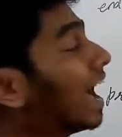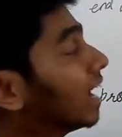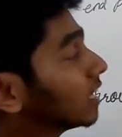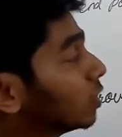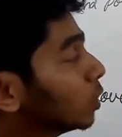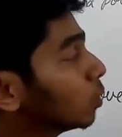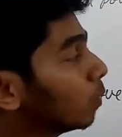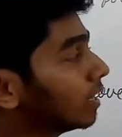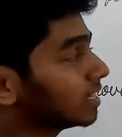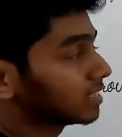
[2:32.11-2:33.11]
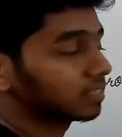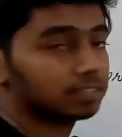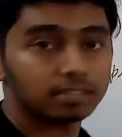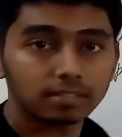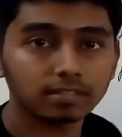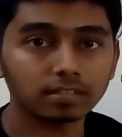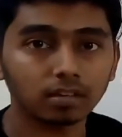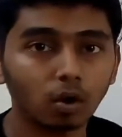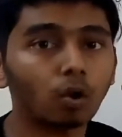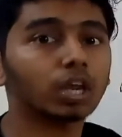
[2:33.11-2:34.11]
at equal distance
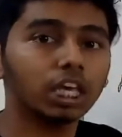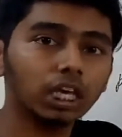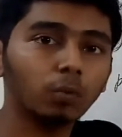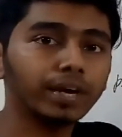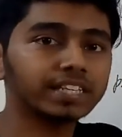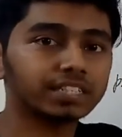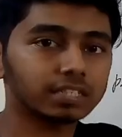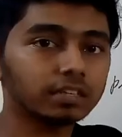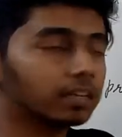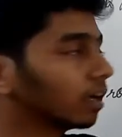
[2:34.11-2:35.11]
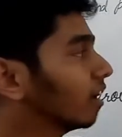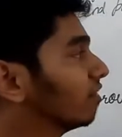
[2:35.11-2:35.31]
or equidistant